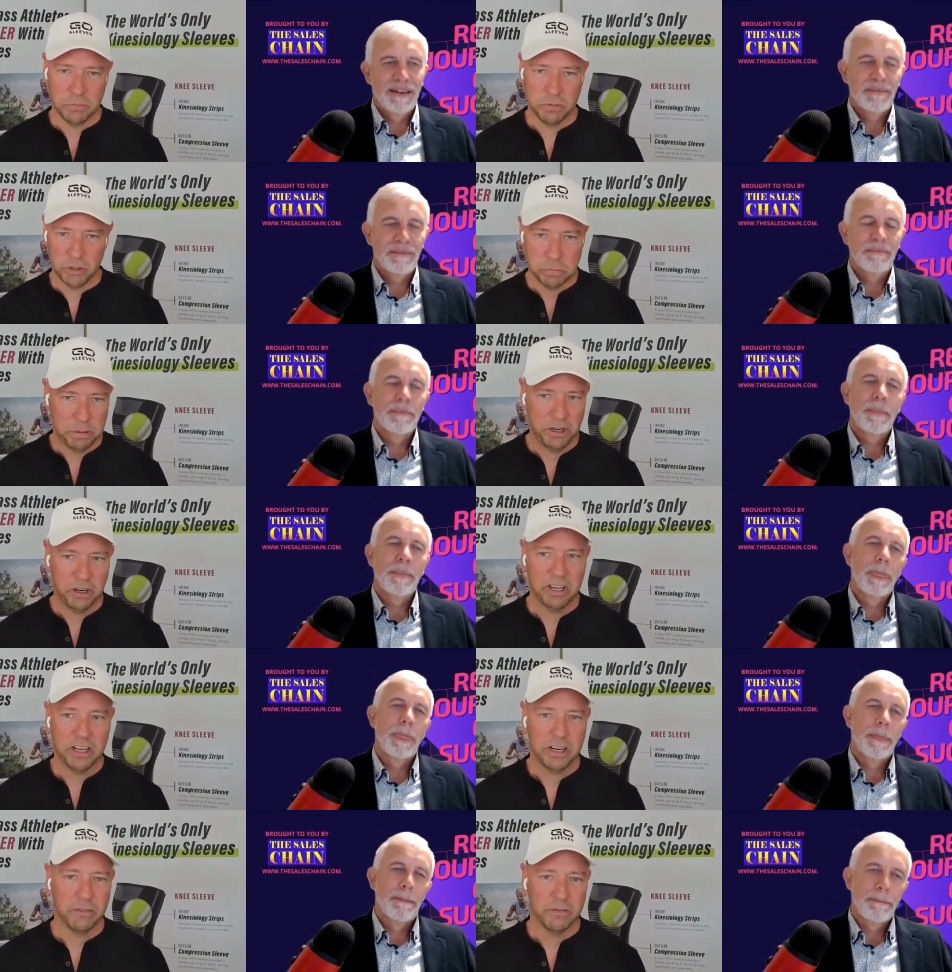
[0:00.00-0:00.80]
Speaker 1: customers
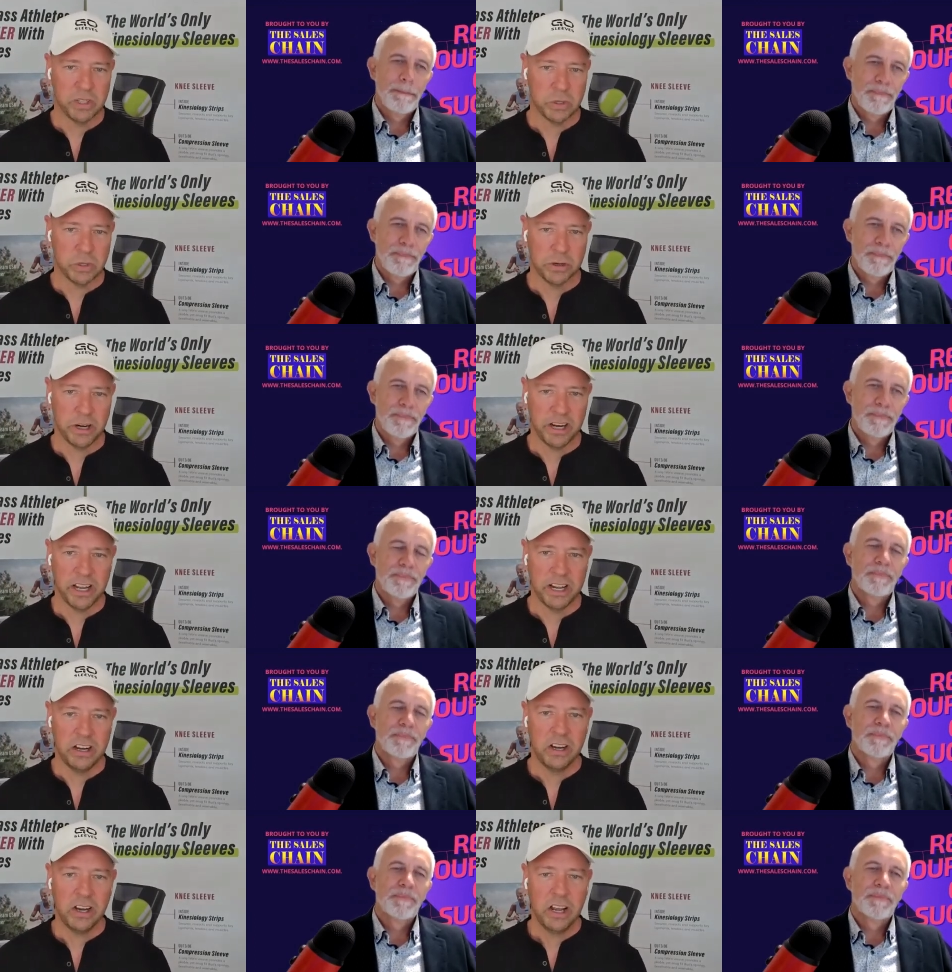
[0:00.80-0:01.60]
period end of
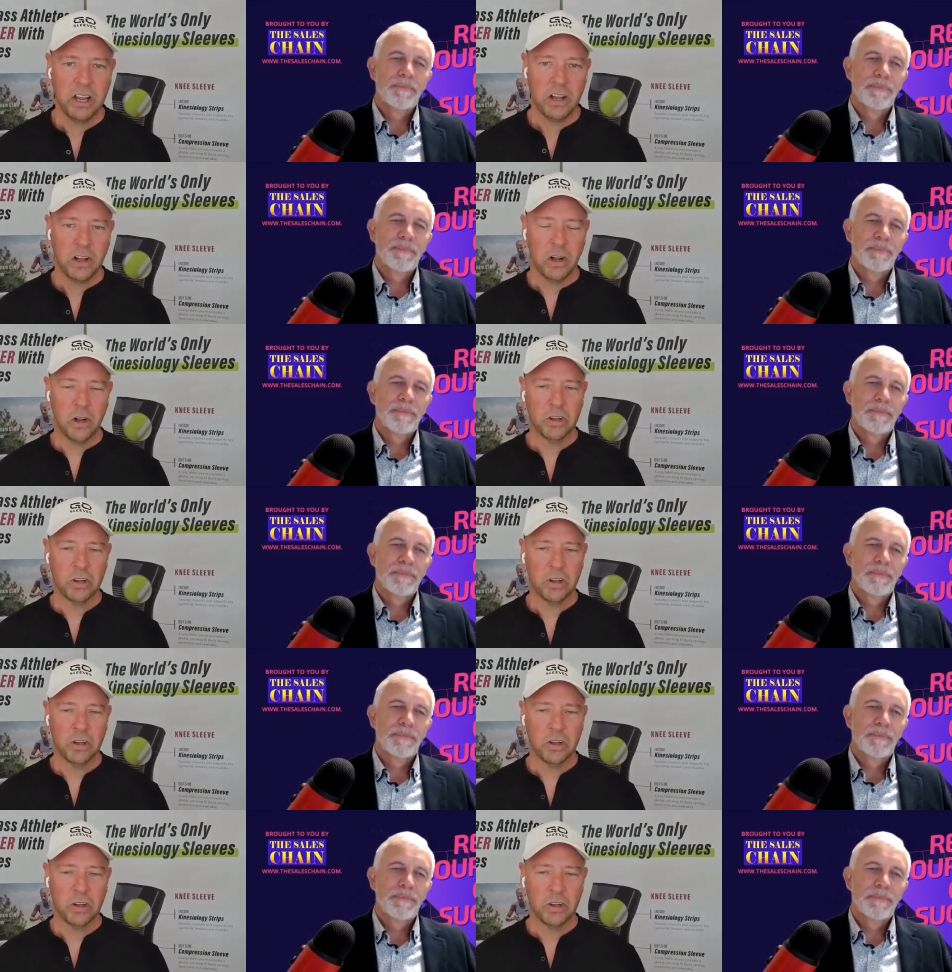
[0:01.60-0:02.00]
story and